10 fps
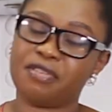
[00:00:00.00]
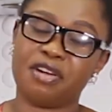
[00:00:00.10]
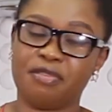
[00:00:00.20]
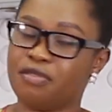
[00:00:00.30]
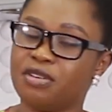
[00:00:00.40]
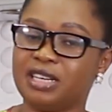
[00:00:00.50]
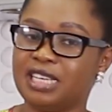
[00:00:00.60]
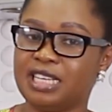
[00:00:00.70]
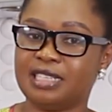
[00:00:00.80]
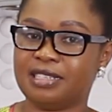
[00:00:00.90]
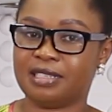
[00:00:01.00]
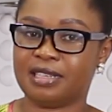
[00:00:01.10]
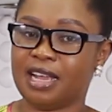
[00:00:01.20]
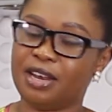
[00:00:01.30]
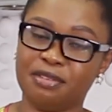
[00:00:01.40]
very fun kids.
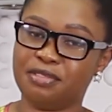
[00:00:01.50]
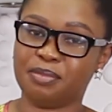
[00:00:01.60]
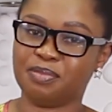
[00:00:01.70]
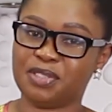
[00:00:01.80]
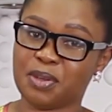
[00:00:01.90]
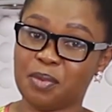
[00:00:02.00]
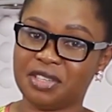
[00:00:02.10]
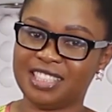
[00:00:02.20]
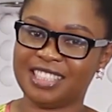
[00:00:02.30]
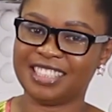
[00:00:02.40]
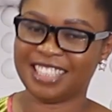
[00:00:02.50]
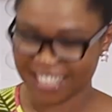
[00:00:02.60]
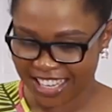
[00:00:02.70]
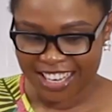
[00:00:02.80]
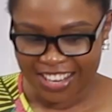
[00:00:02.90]
I love them so
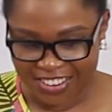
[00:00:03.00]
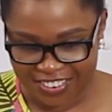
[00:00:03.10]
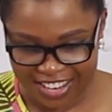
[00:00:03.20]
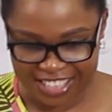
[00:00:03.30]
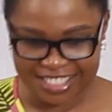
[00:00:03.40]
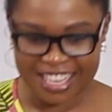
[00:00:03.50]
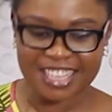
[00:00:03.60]
much. Alright,